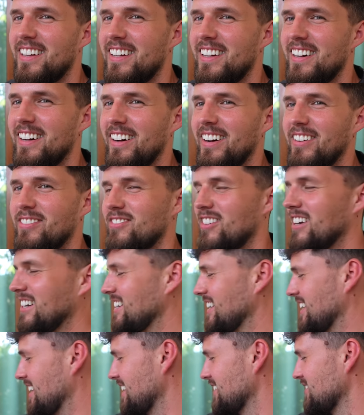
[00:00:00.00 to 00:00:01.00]
oh,
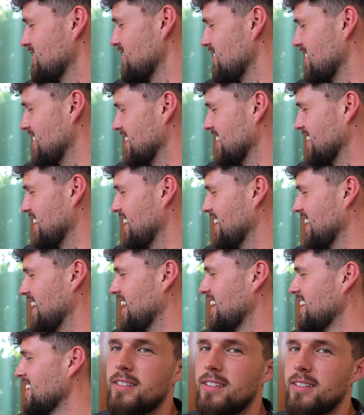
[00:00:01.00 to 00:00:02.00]
friendly, friendly guy
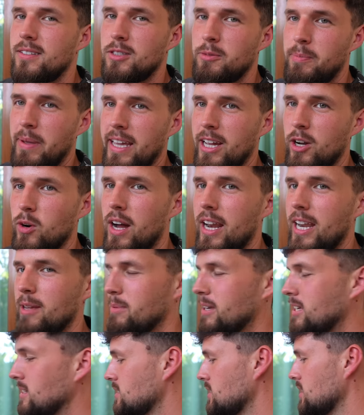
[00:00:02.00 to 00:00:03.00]
there. Speaking quietly
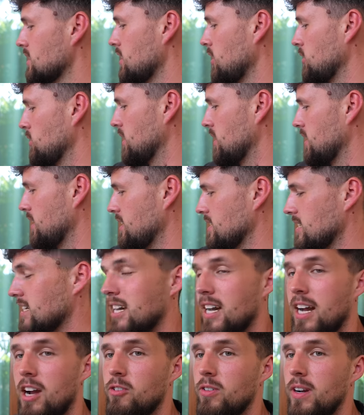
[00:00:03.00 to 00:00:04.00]
because Coda is
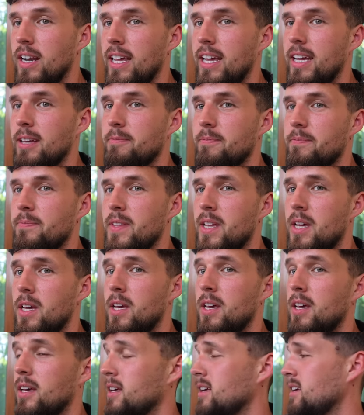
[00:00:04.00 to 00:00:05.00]
currently.
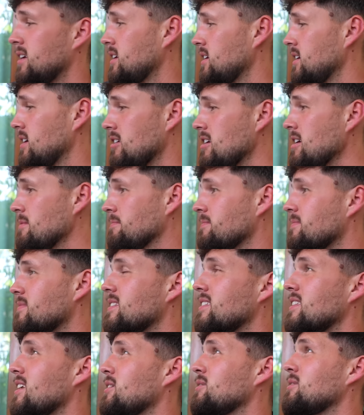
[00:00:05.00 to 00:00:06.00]
All right,
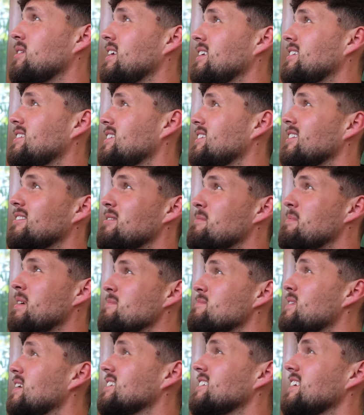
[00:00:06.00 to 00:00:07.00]
no need to
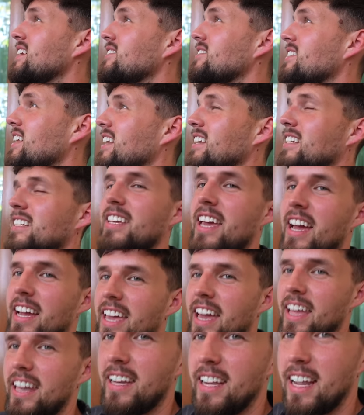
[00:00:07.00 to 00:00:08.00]
repeat myself then. Right, yeah,
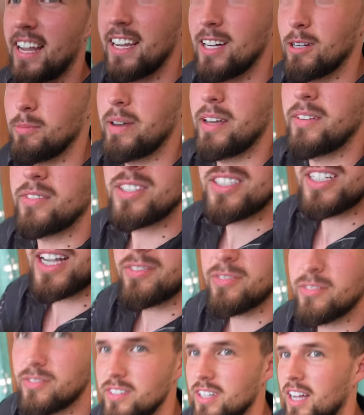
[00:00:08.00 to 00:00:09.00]
getting a little bit of
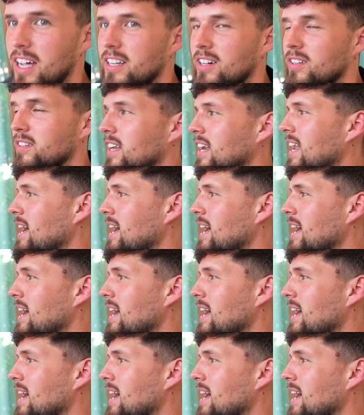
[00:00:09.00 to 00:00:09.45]
stuff four. done on the